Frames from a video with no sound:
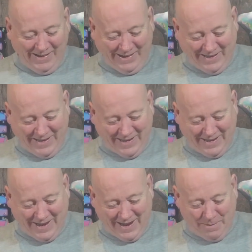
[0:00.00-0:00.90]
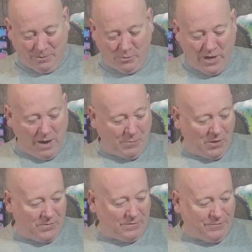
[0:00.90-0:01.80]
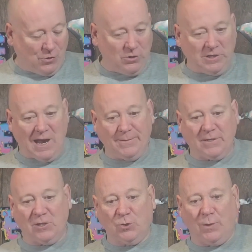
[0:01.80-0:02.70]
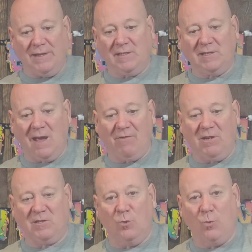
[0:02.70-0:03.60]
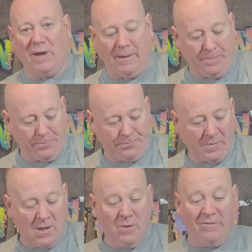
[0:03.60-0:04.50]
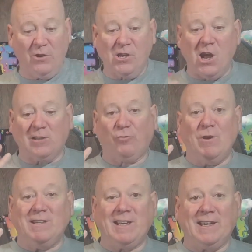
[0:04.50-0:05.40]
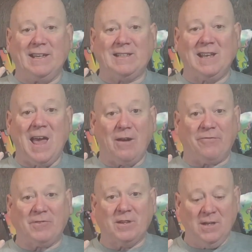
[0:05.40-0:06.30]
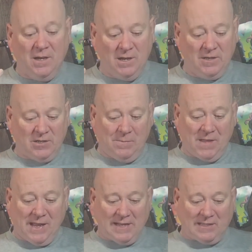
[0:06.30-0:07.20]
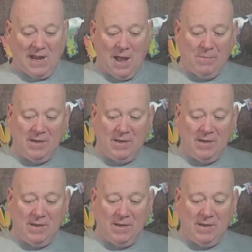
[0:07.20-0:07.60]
Aye, aye, aye, but we are putting the phone down because 27 is a winner. We've only got three tickets left. Something has to happen